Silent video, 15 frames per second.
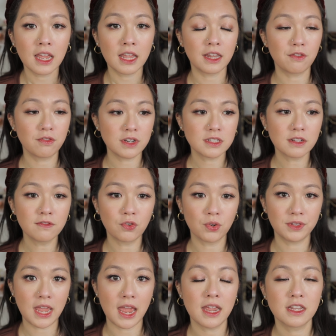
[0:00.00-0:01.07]
The reason for
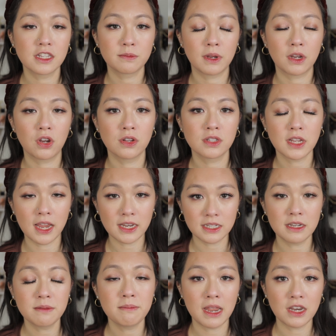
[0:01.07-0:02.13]
that is because I
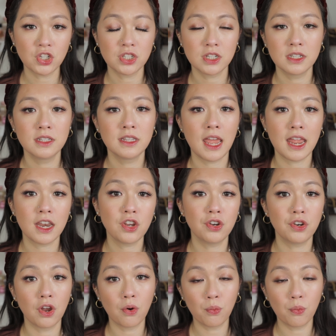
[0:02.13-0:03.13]
did mention that, you know,